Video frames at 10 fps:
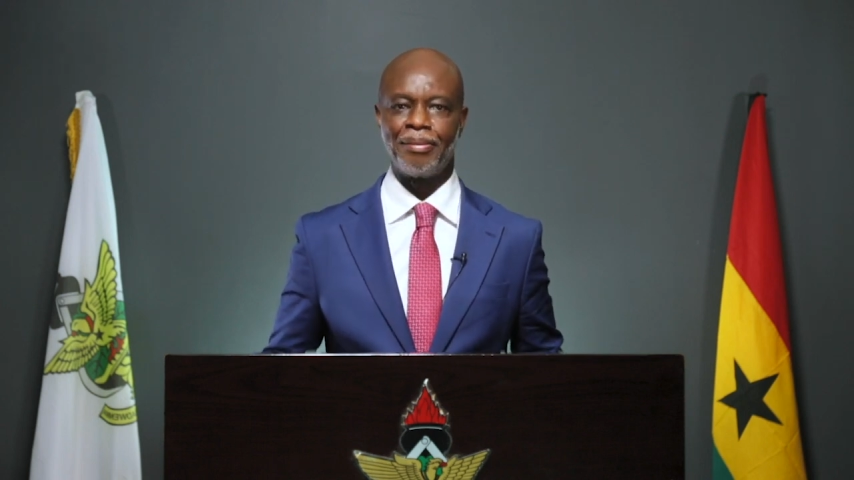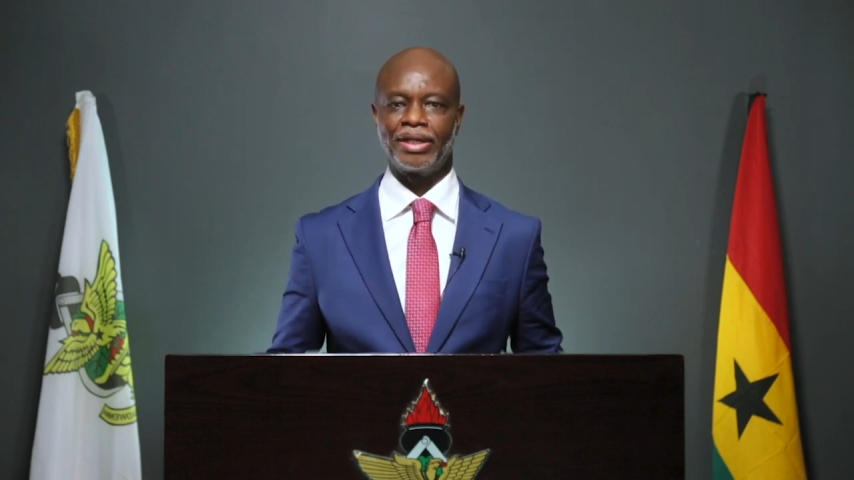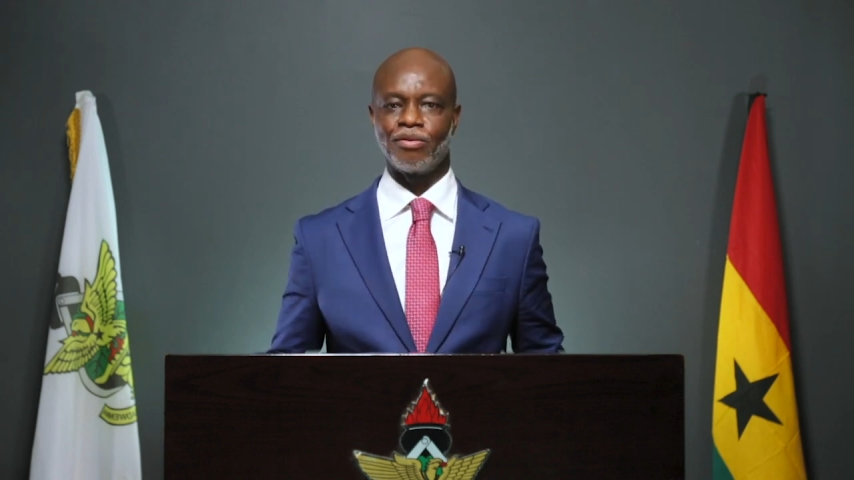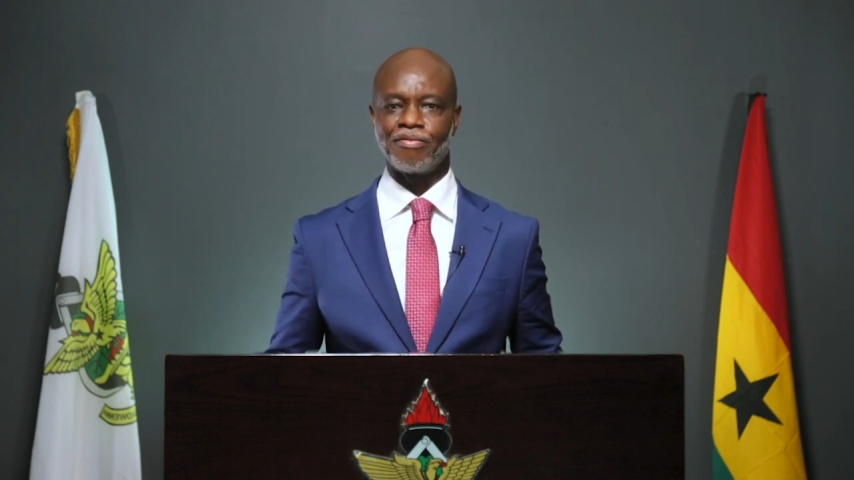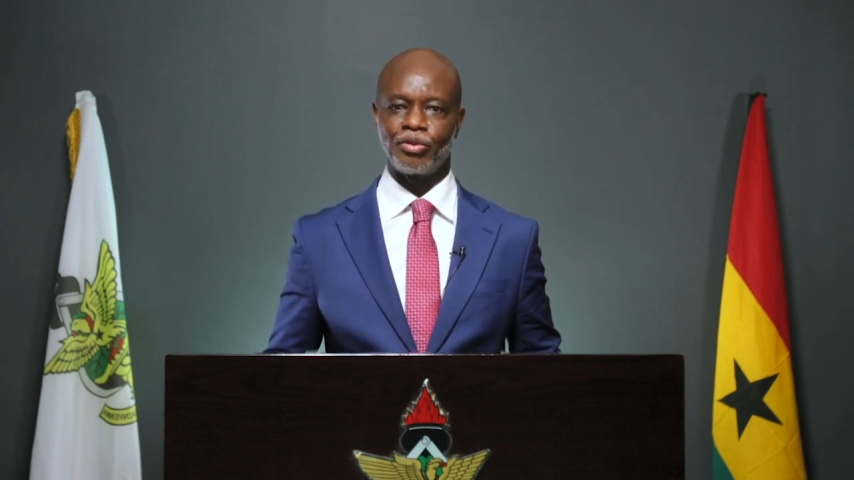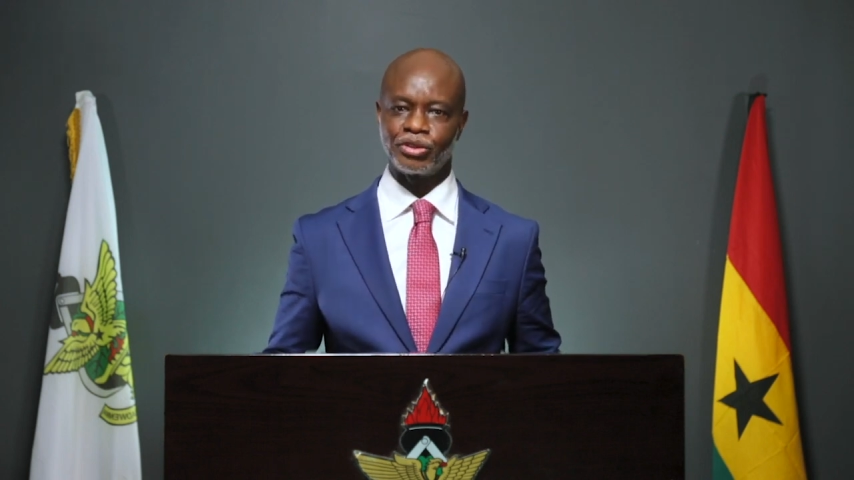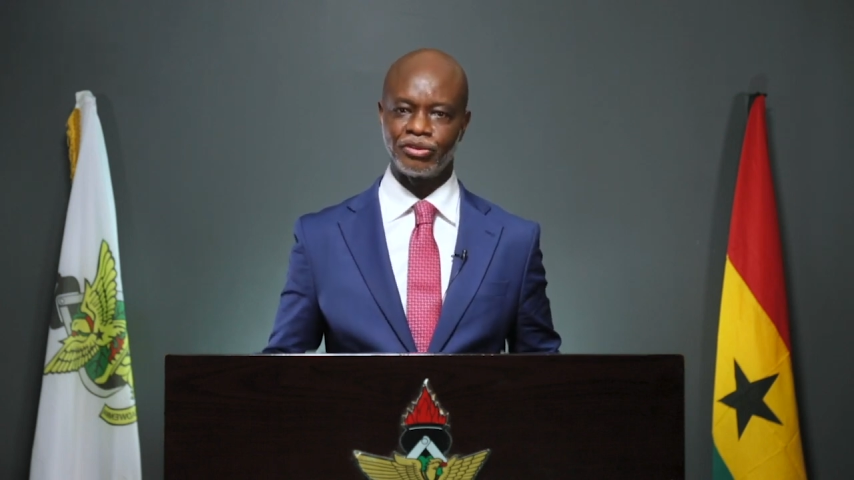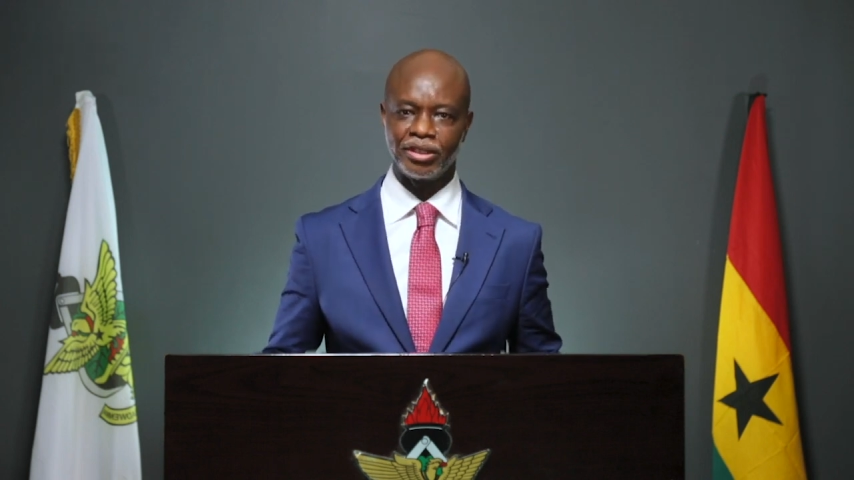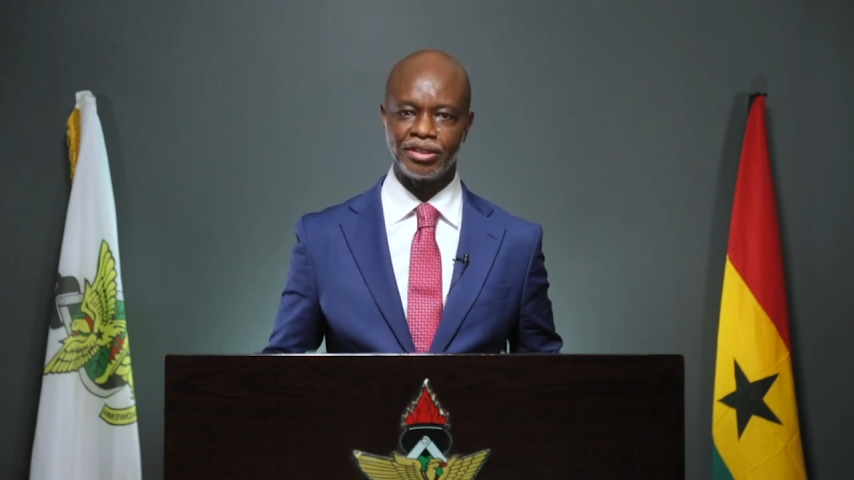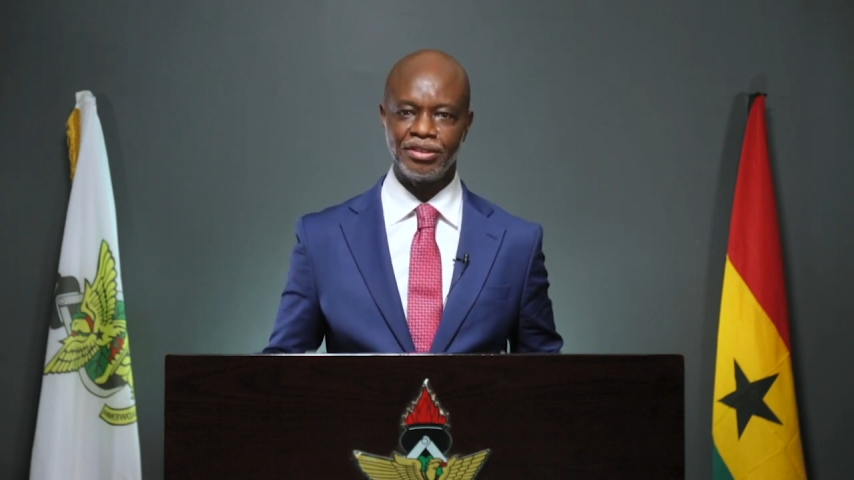But
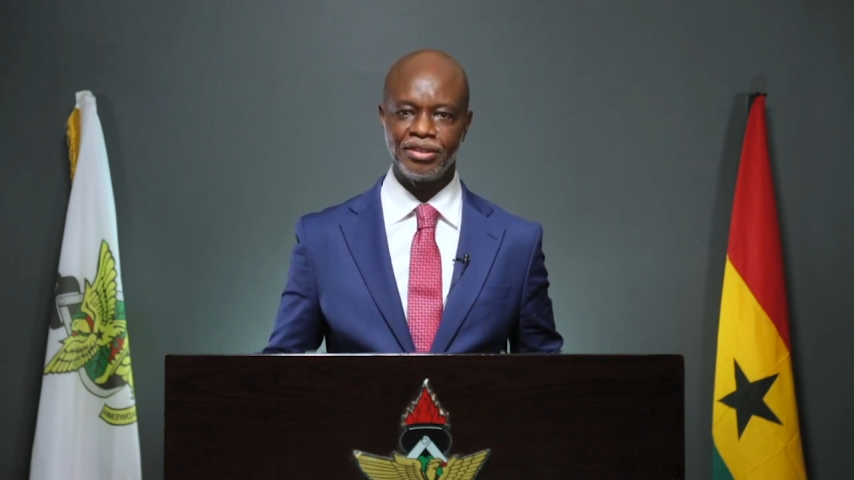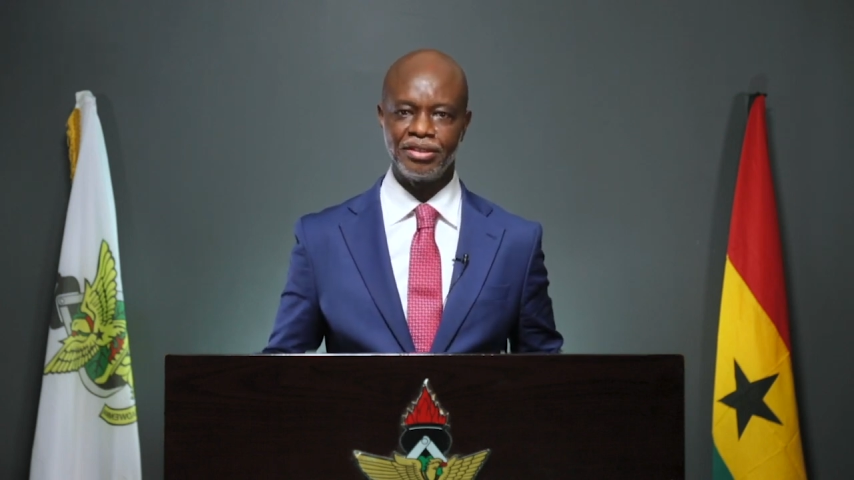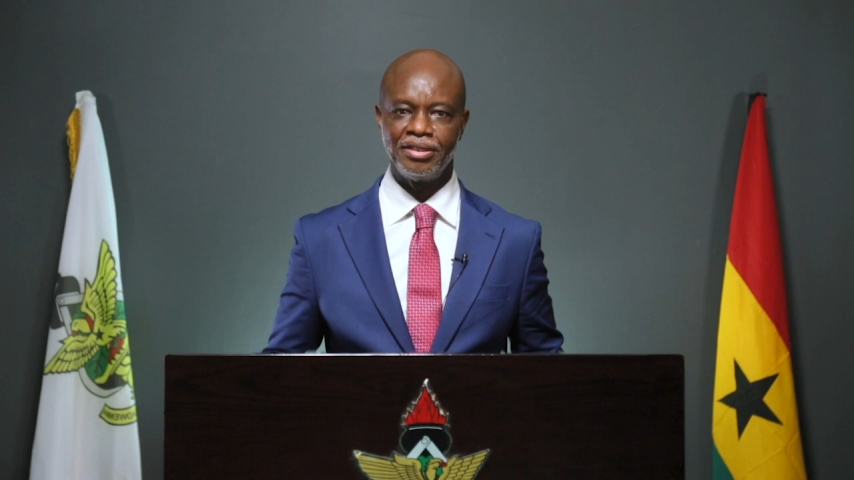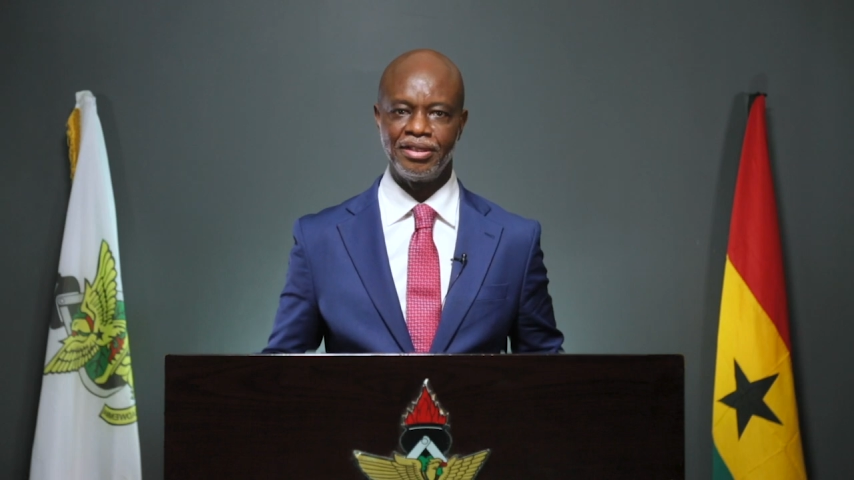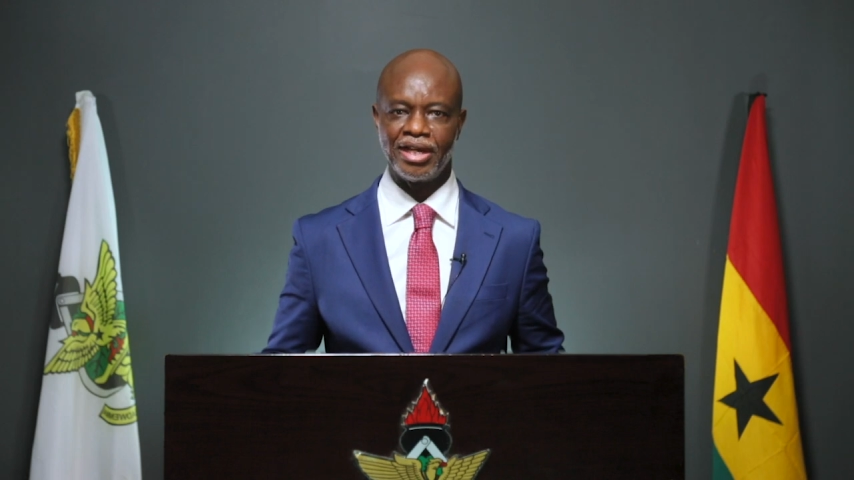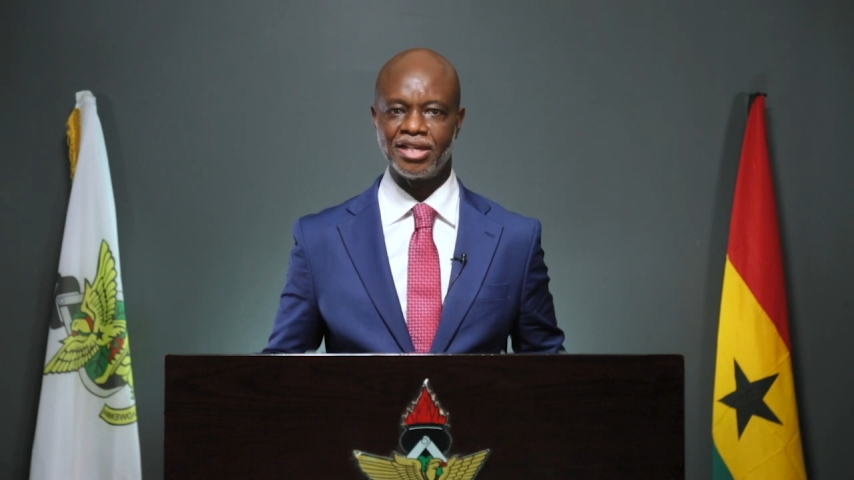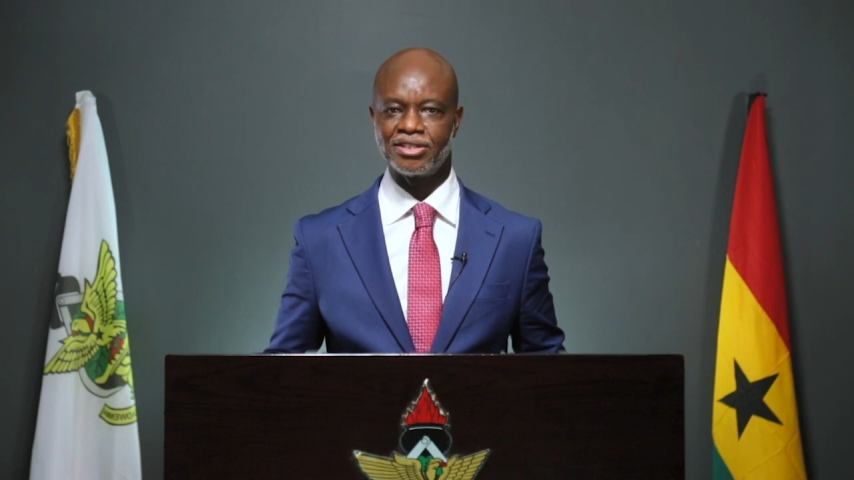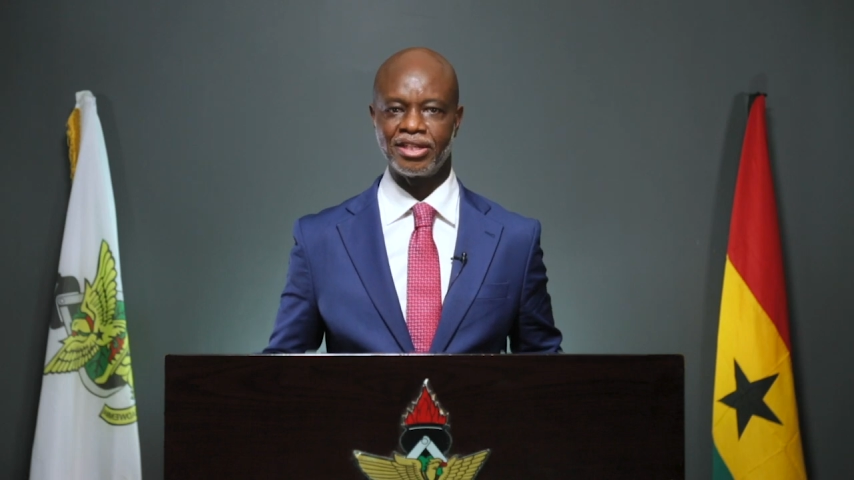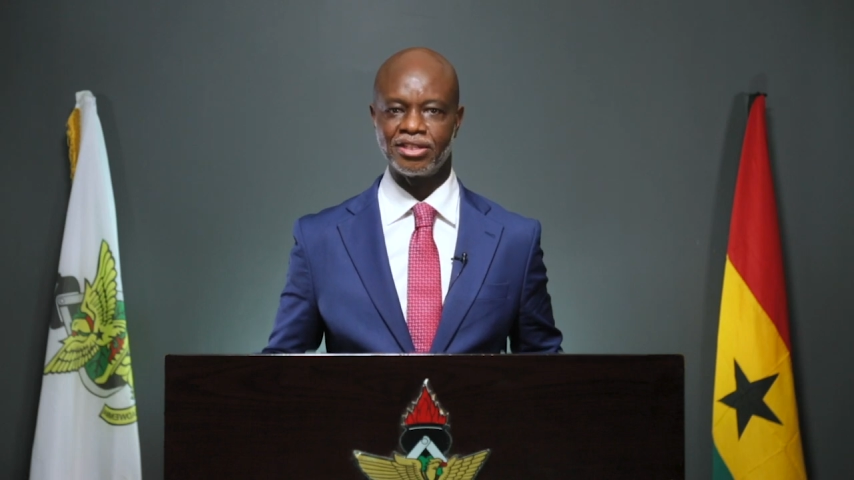unfortunately, as